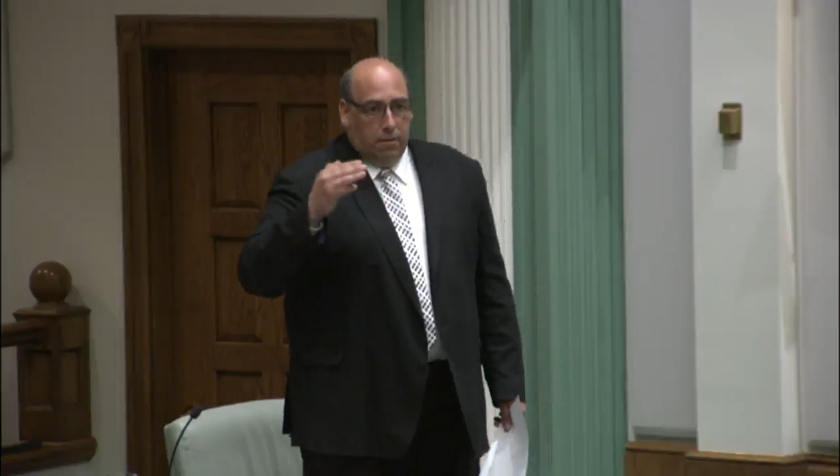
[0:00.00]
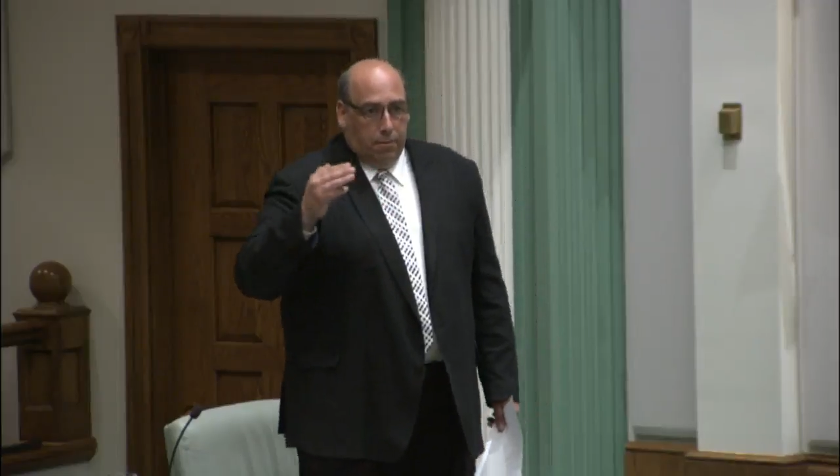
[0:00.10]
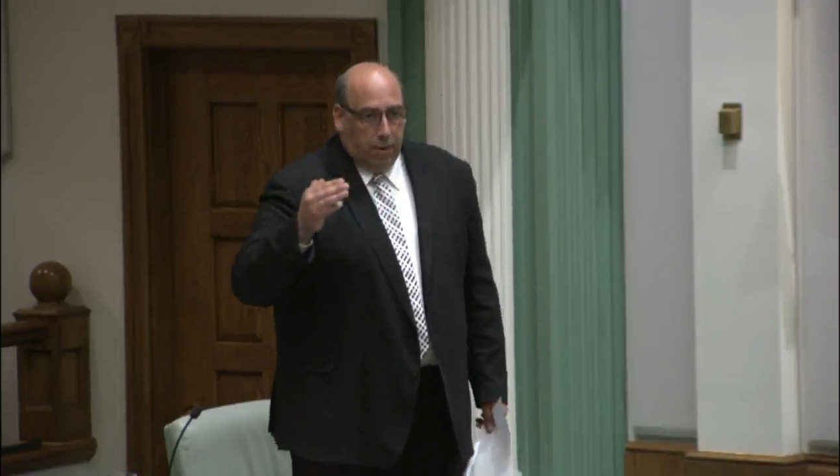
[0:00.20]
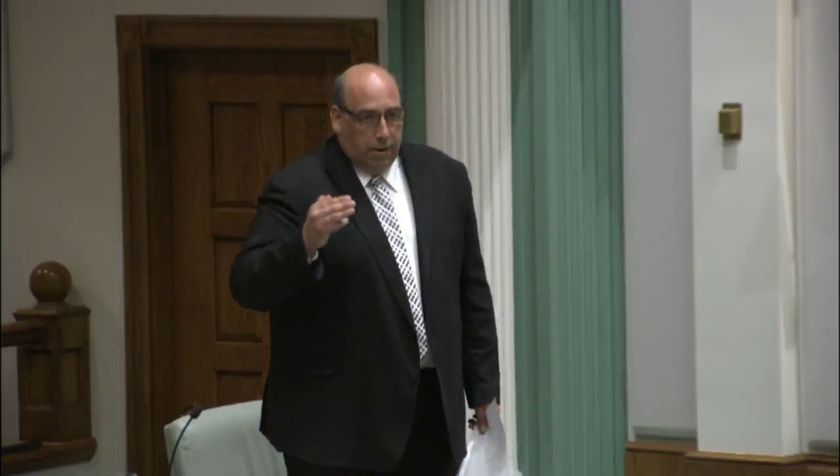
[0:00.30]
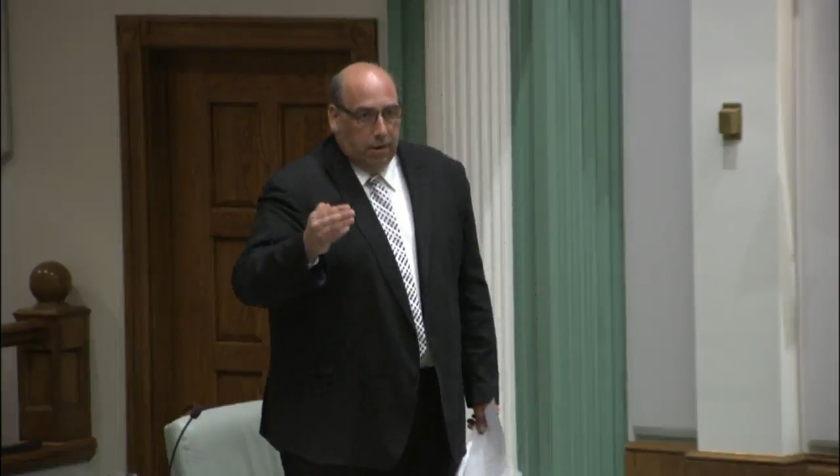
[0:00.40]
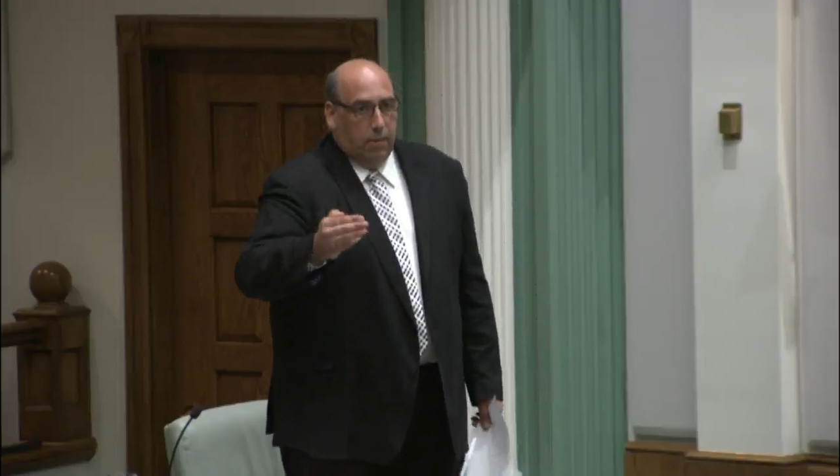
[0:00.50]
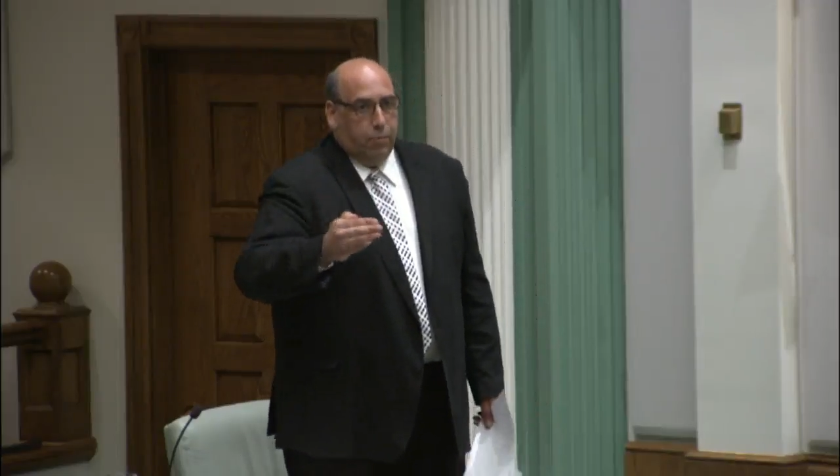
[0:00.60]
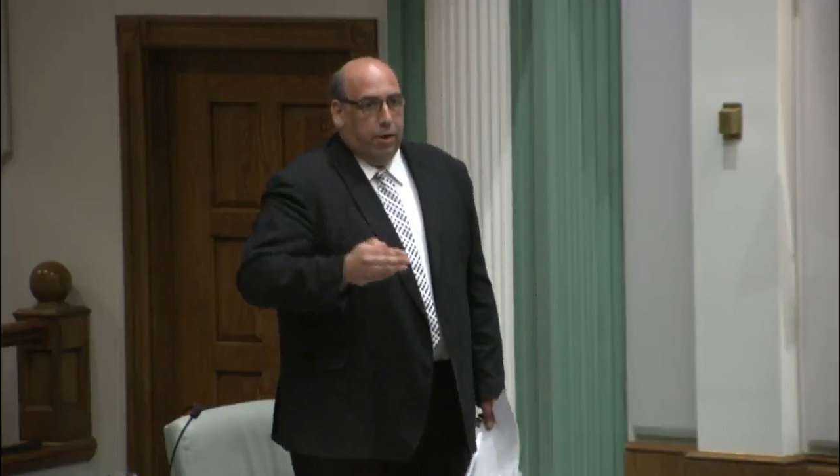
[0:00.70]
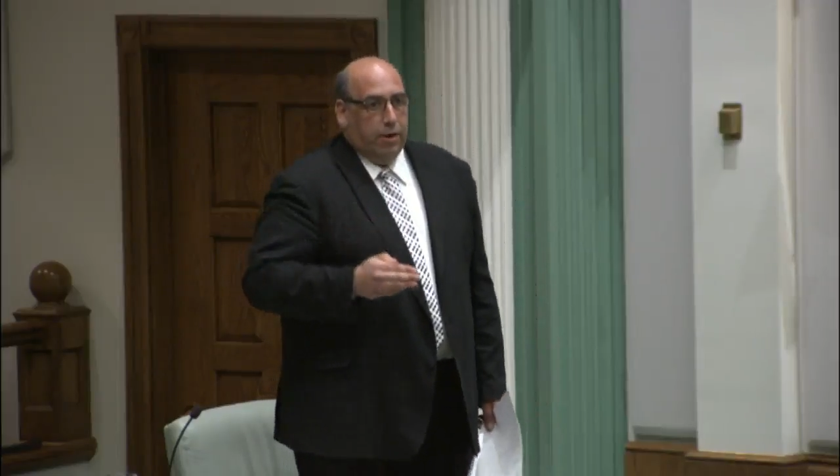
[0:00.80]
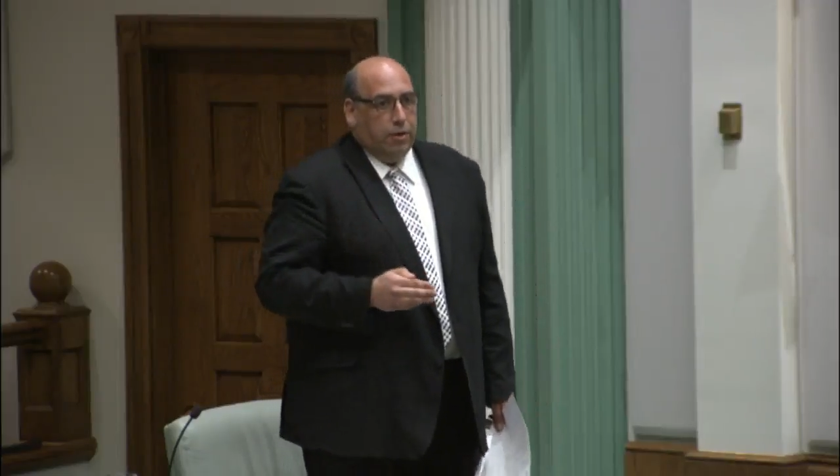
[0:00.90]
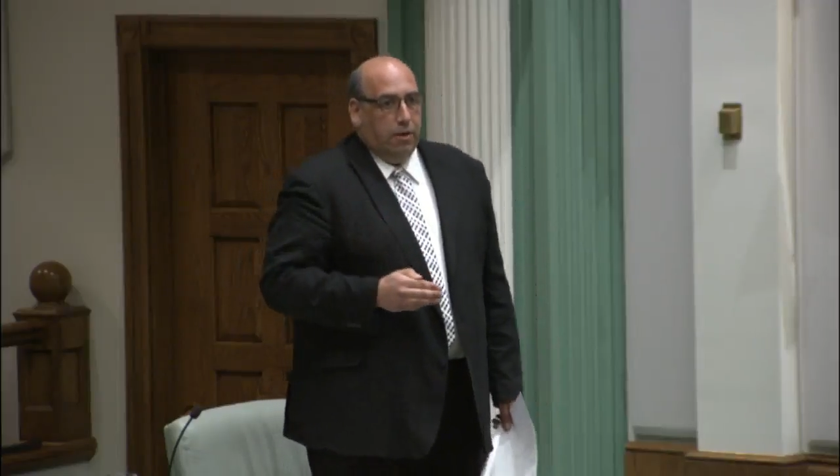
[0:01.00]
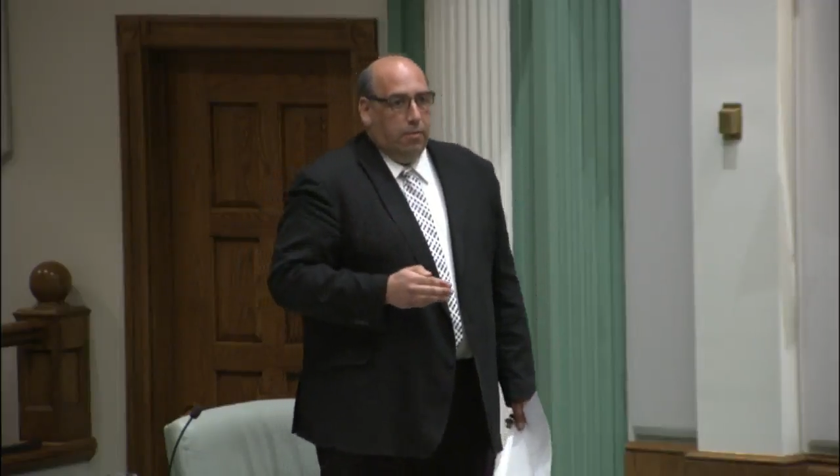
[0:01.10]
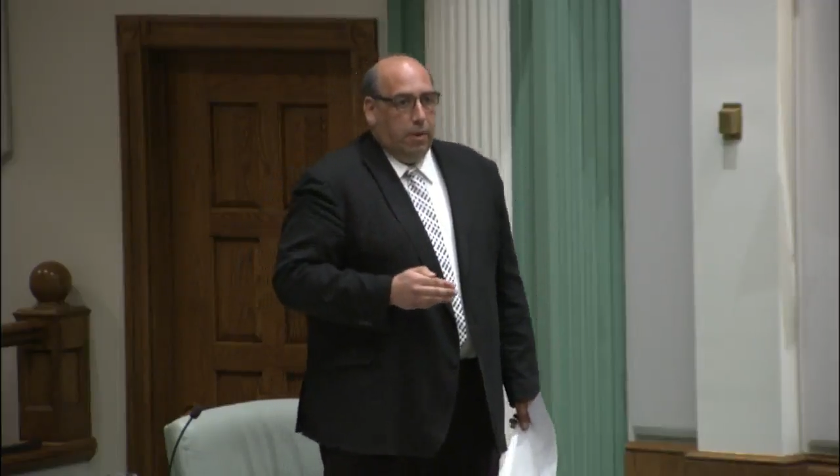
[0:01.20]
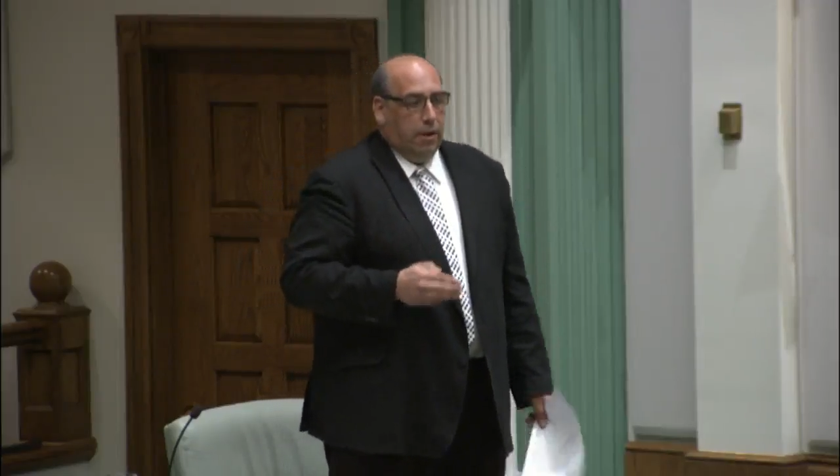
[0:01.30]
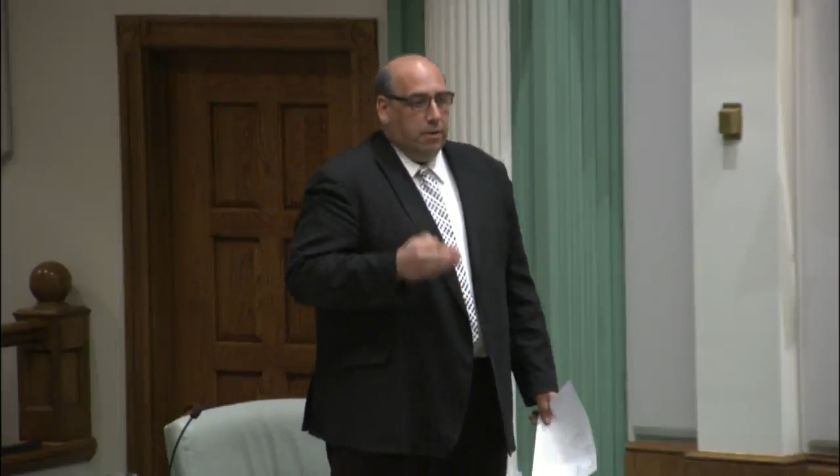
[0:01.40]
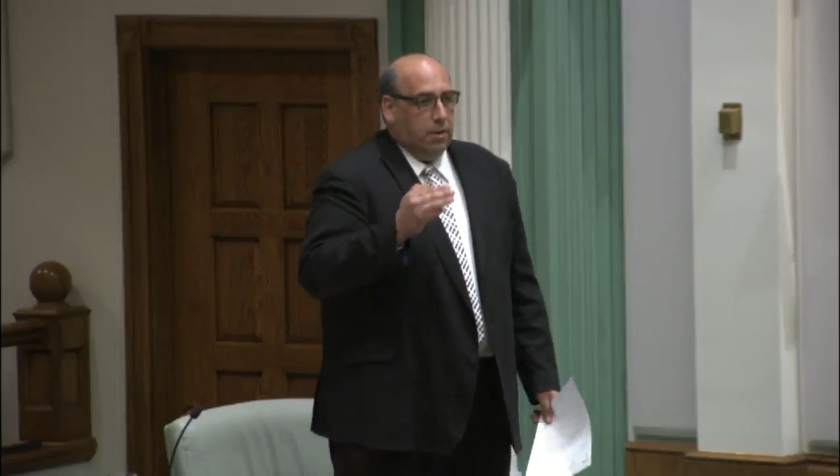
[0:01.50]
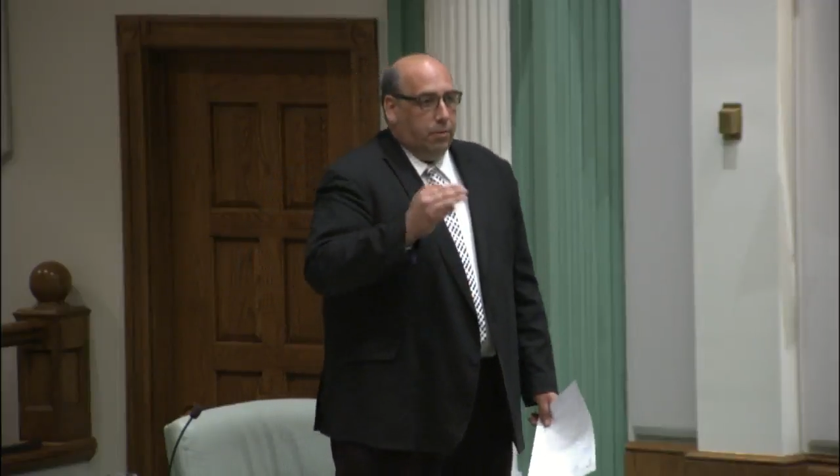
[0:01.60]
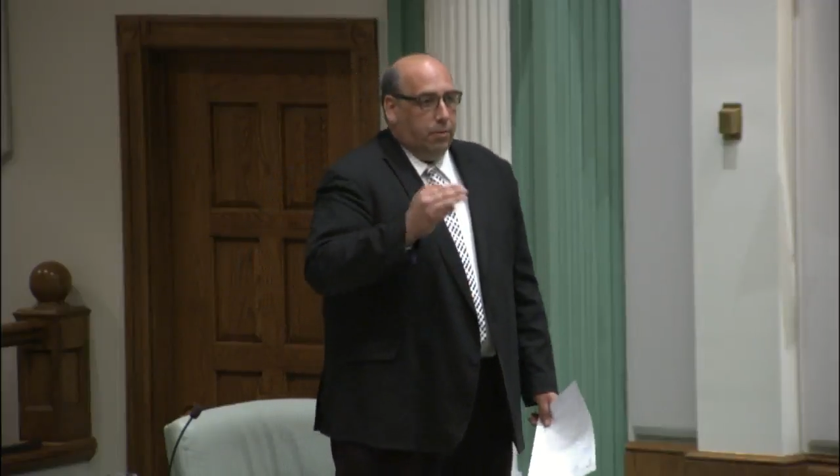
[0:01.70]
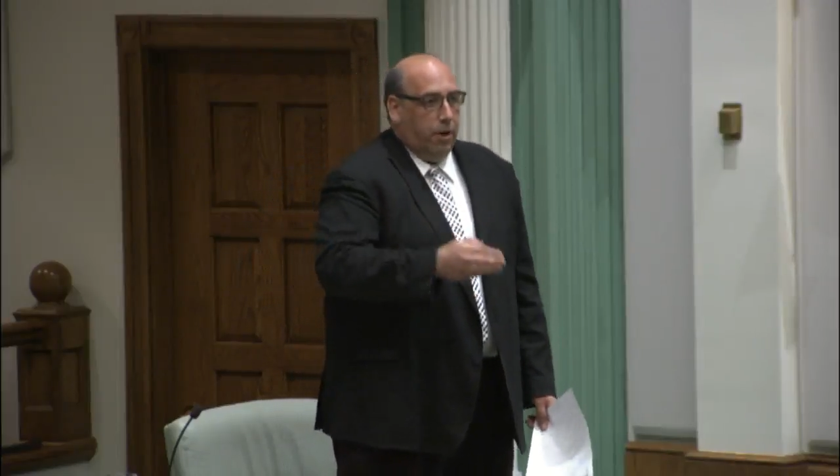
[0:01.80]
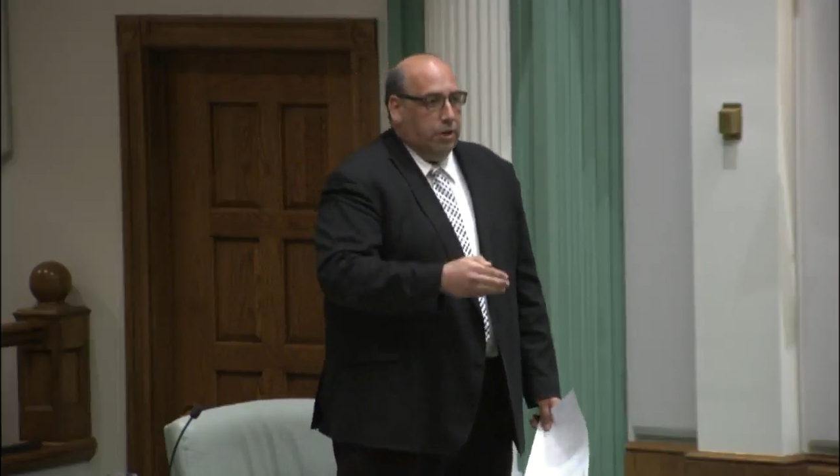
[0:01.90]
political pressure, because of the
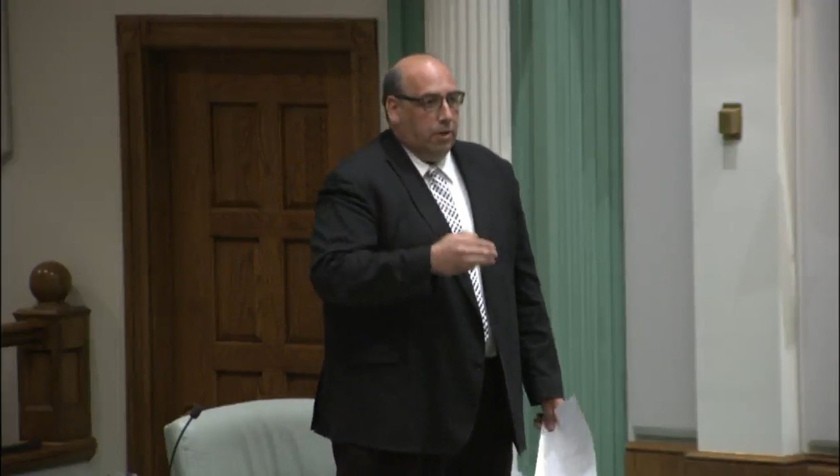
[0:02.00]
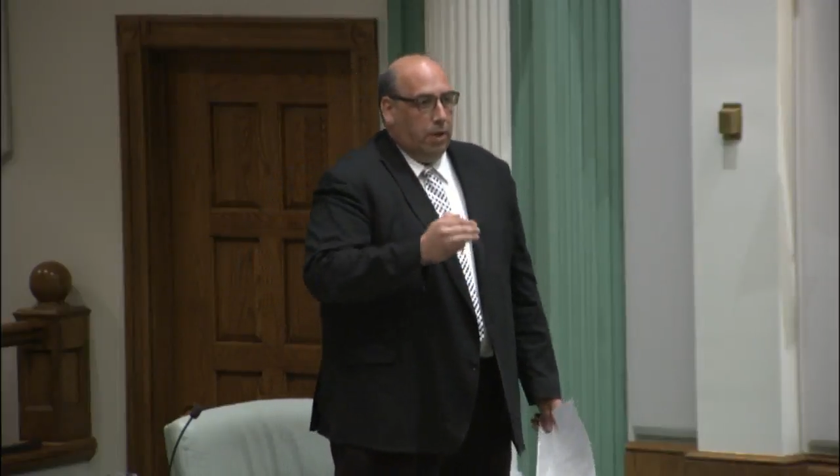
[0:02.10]
pressure